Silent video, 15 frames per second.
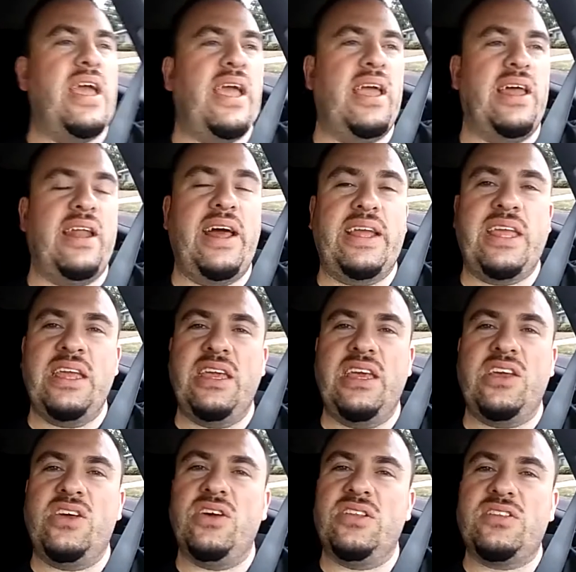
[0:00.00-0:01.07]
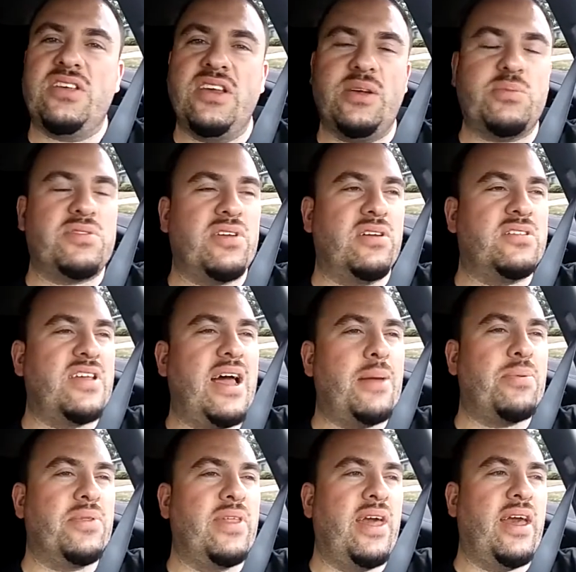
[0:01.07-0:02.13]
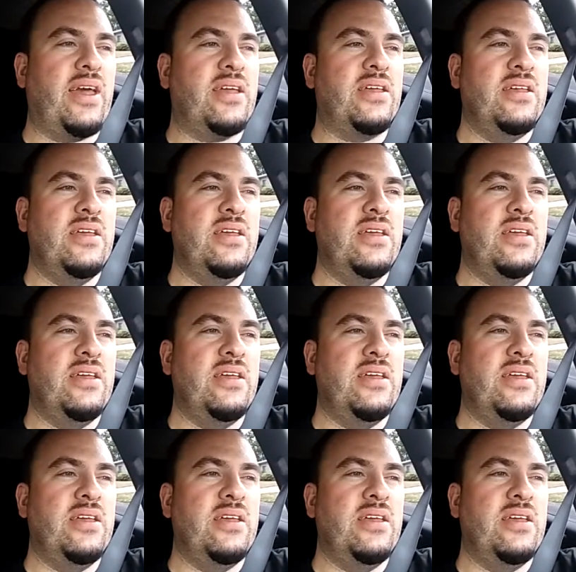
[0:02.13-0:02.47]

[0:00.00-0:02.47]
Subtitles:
and I can get good tips. On top of that,